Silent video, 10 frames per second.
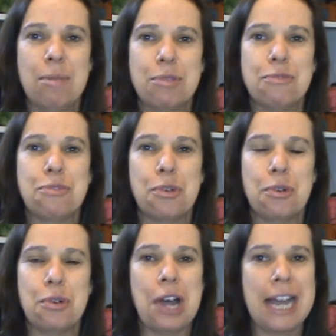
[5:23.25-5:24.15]

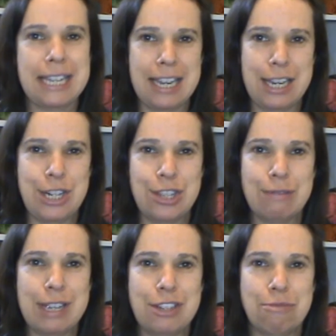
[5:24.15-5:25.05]
before I get into
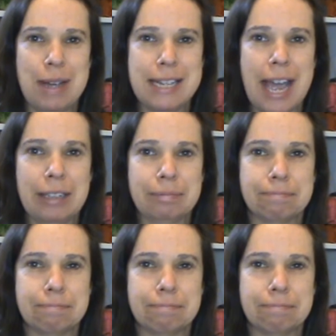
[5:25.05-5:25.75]
the rest of my day.